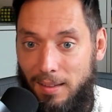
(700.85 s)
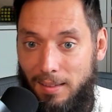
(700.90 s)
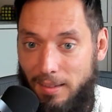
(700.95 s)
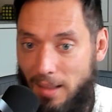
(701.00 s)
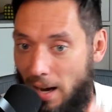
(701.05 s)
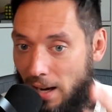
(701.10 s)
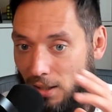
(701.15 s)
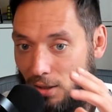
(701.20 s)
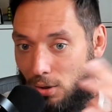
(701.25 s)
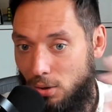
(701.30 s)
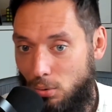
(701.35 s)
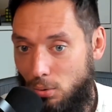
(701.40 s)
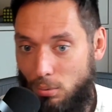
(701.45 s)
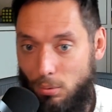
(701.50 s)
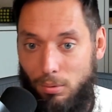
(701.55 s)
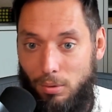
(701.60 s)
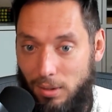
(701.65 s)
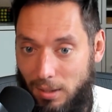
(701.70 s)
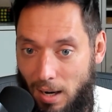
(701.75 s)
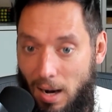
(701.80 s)
That's
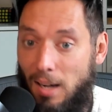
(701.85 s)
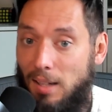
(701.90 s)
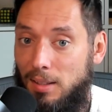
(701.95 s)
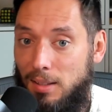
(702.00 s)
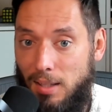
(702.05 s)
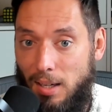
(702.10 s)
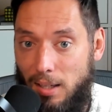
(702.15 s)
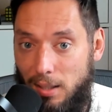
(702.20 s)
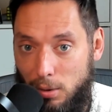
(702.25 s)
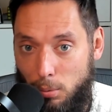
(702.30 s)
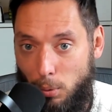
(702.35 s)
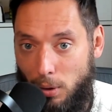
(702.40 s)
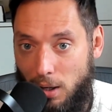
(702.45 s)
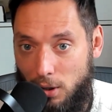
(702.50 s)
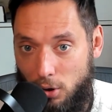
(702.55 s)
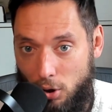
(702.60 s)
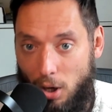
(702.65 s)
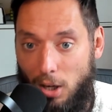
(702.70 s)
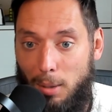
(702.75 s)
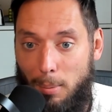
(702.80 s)
context. And when I
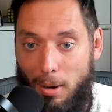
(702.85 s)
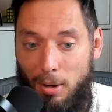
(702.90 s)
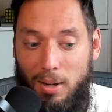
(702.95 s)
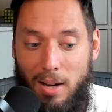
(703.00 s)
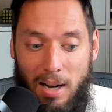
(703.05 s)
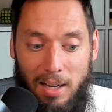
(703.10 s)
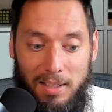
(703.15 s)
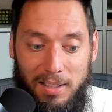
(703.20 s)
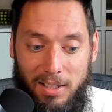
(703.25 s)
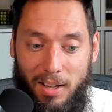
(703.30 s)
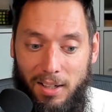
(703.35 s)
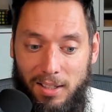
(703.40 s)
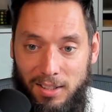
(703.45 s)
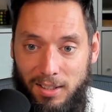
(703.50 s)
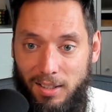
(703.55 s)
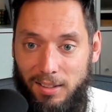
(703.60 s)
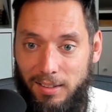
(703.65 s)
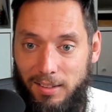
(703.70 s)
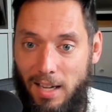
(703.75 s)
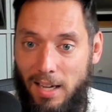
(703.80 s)
talk about
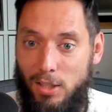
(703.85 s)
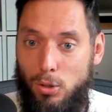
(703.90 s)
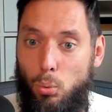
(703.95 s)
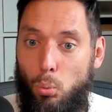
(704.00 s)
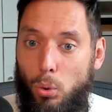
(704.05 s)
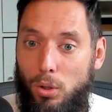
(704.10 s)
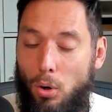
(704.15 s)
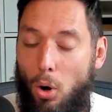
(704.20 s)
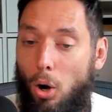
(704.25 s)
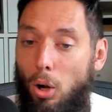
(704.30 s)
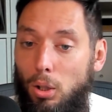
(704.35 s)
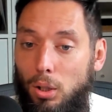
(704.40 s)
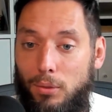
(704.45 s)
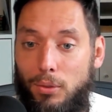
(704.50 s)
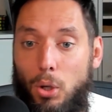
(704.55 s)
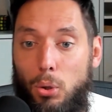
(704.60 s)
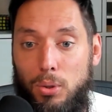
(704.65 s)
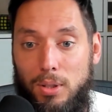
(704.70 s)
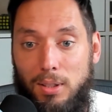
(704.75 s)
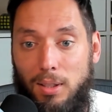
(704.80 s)
context, that's what all of
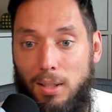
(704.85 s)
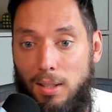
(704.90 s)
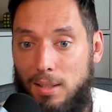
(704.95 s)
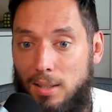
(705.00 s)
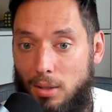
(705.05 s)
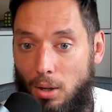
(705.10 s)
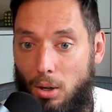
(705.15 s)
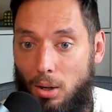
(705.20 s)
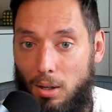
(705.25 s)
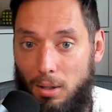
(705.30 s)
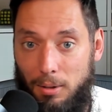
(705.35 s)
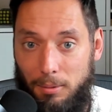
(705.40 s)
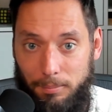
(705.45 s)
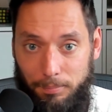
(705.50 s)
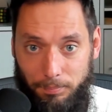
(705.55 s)
those things are.